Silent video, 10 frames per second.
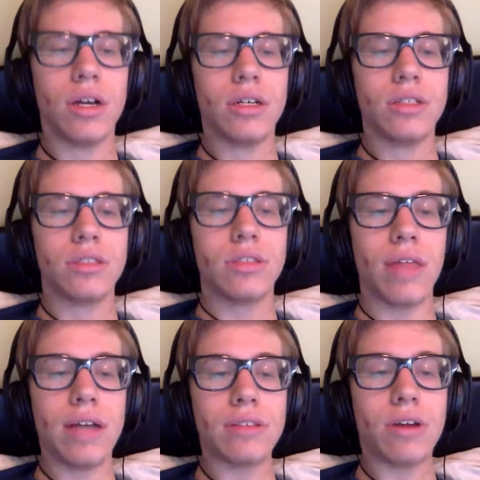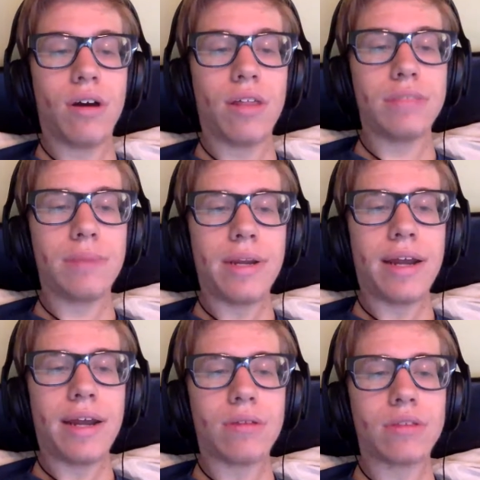So that's all that's been
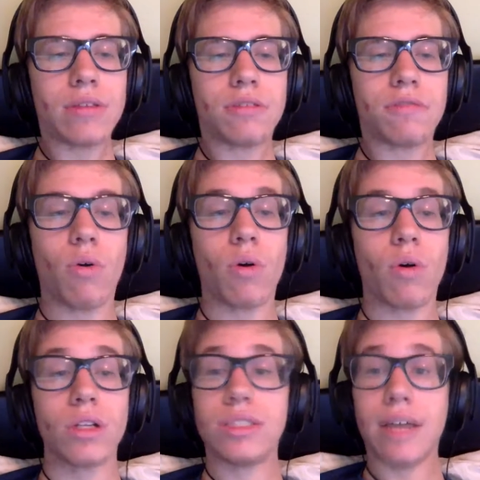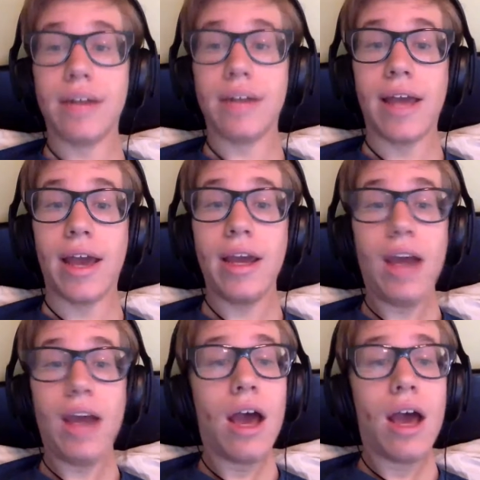announced for Sunday.